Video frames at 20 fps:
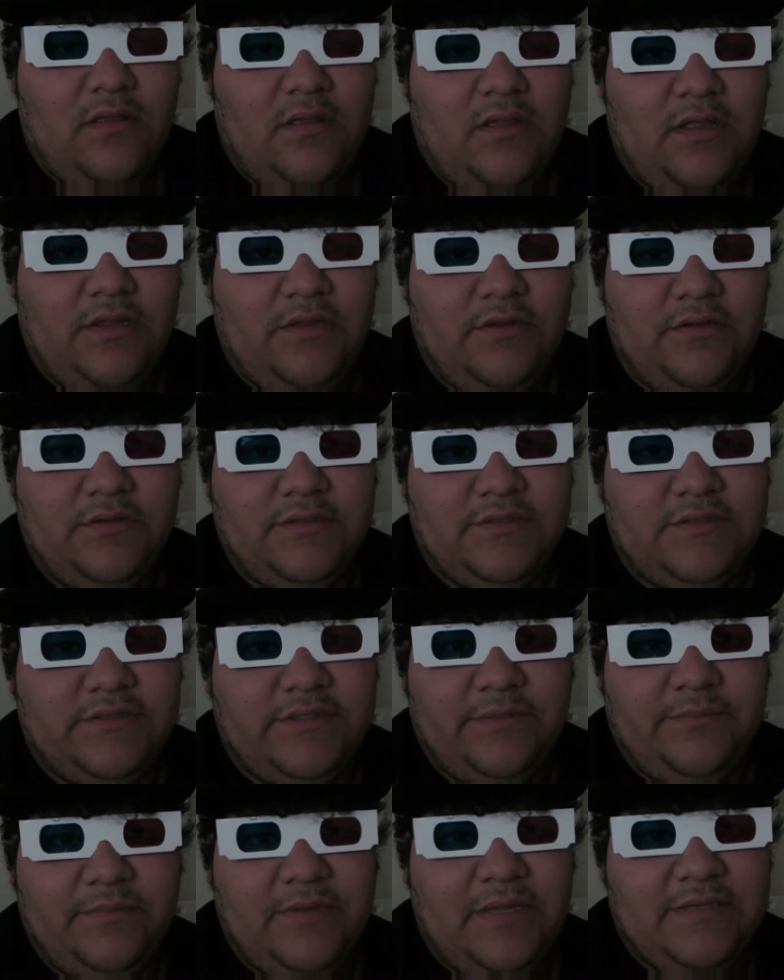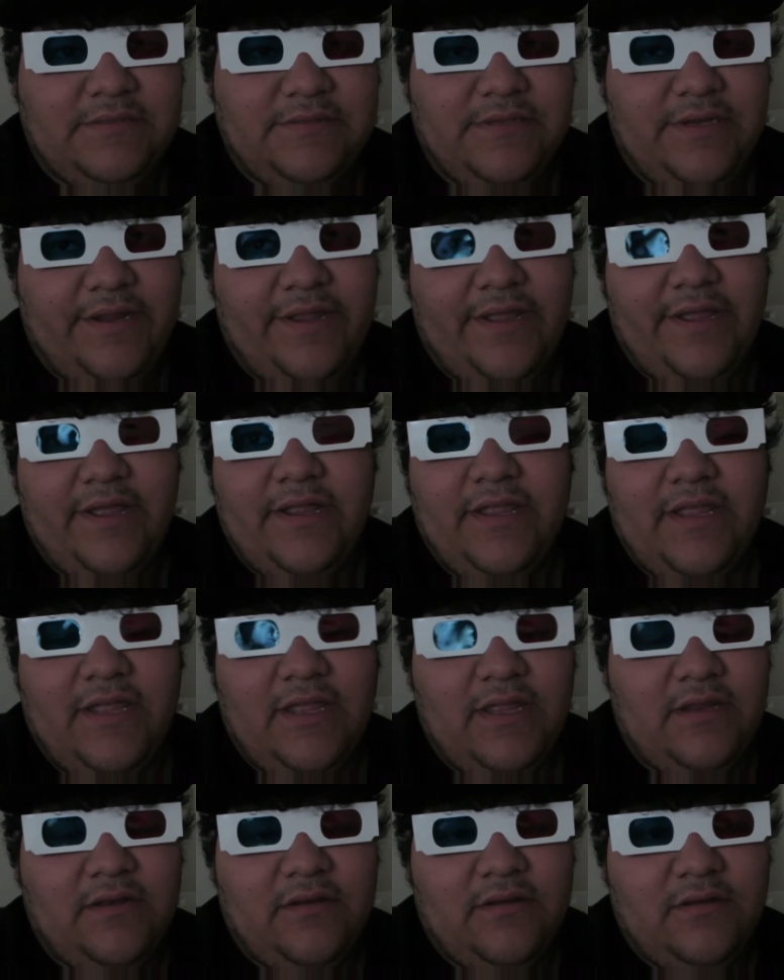I couldn't sleep last night
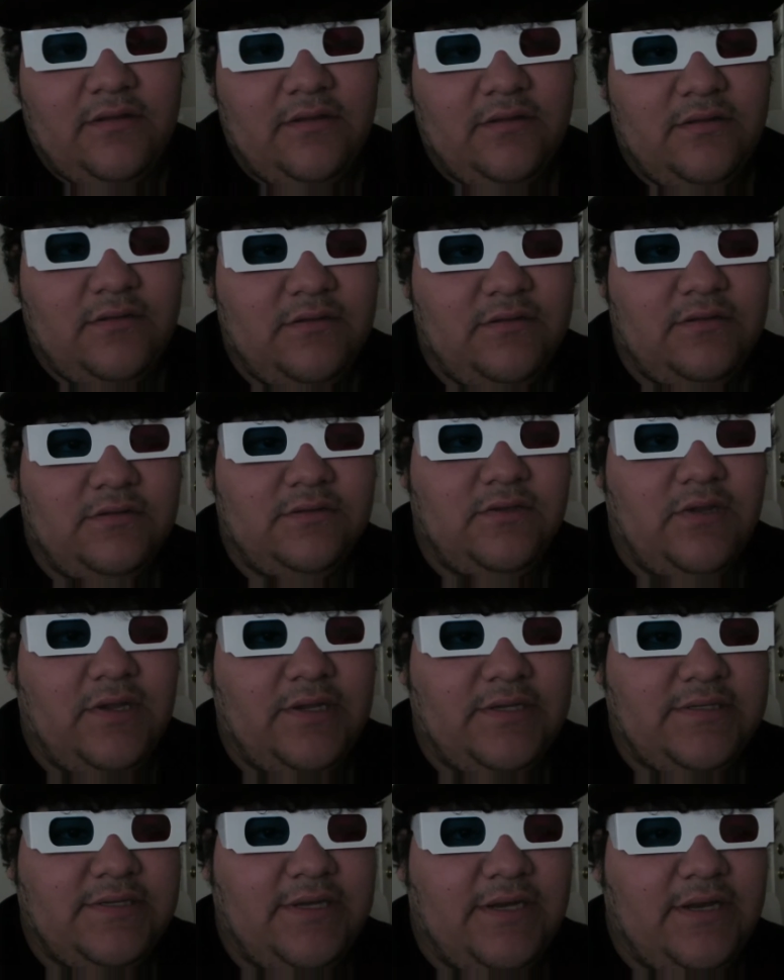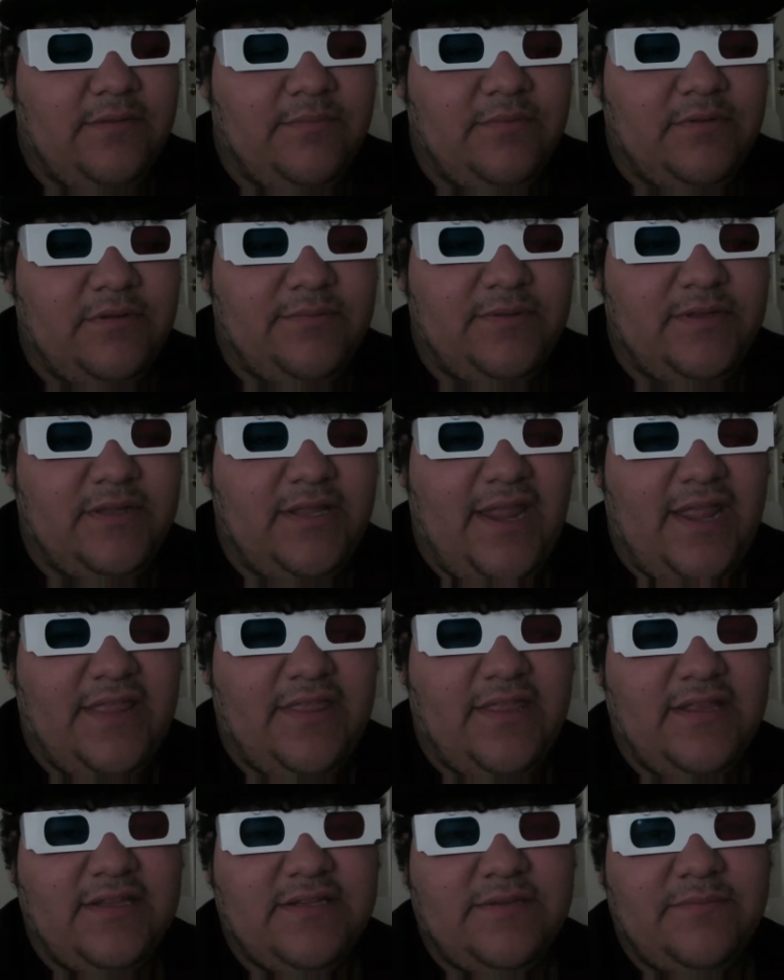again, so I stayed up a little bit late. I
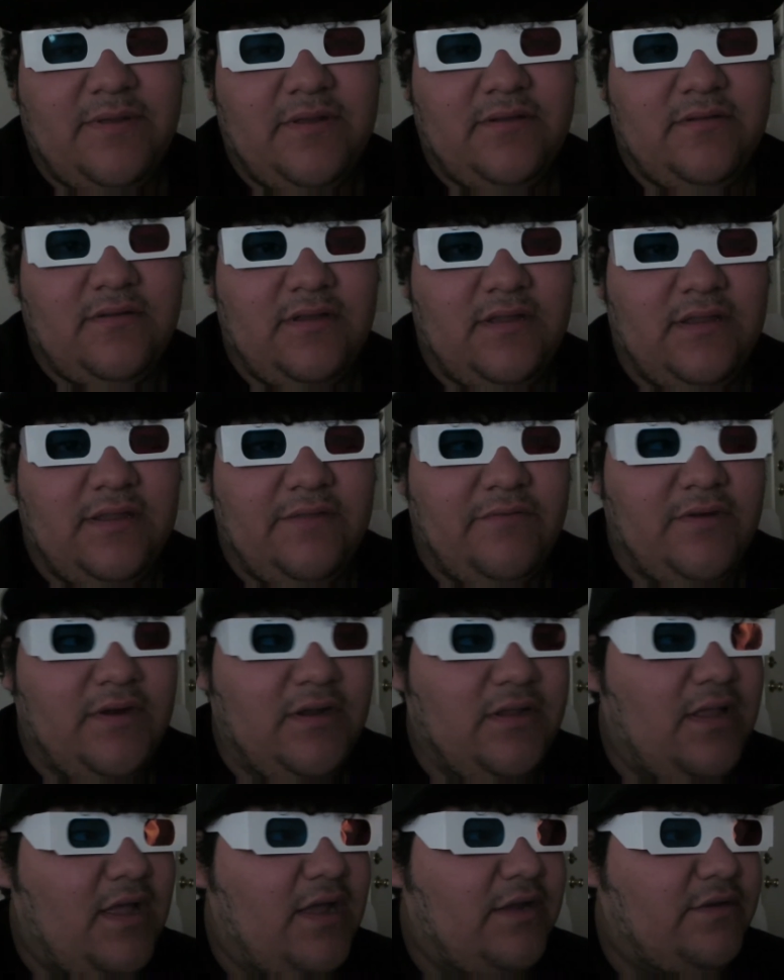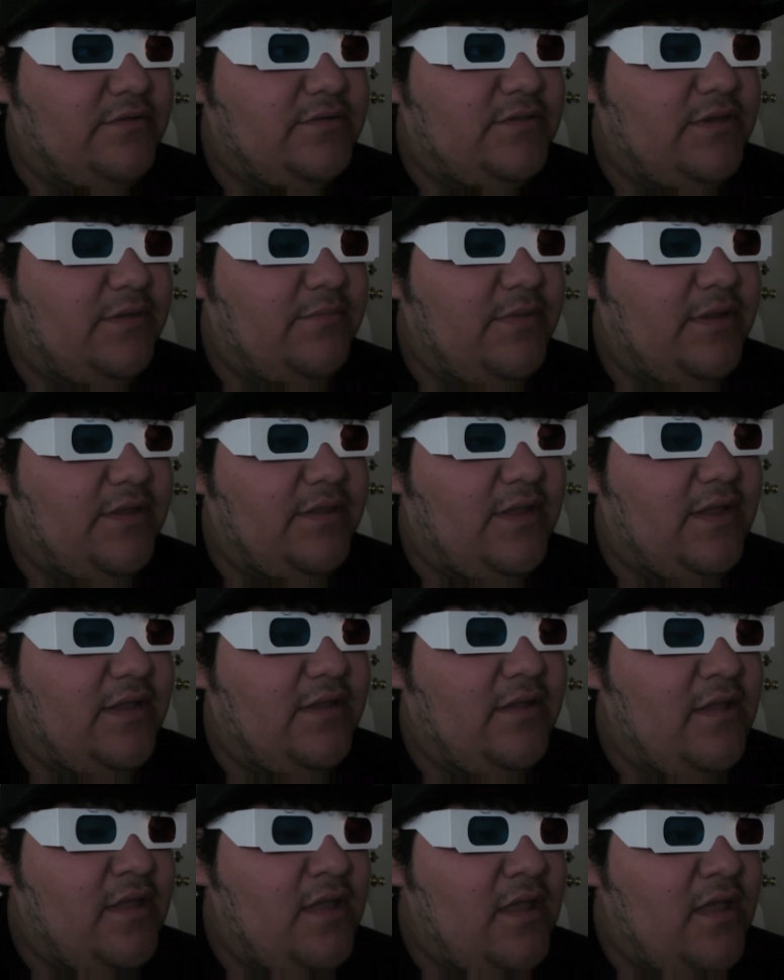think it's about 11 o'clock or something like that.